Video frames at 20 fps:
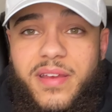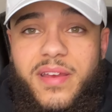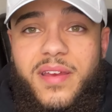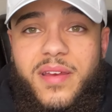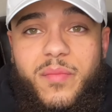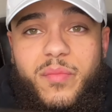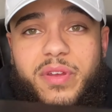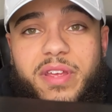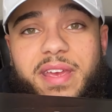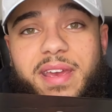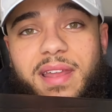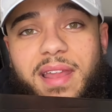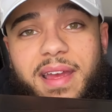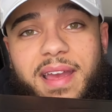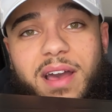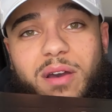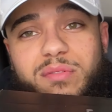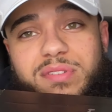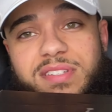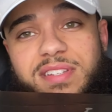But yeah, like
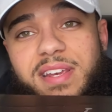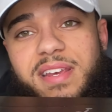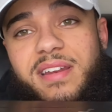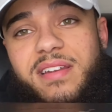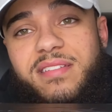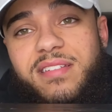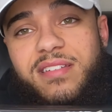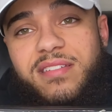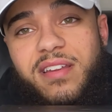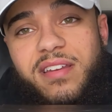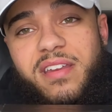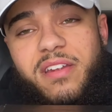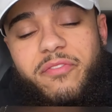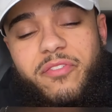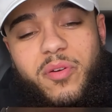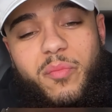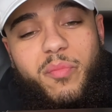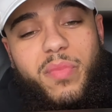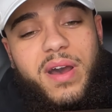I was saying, this is a different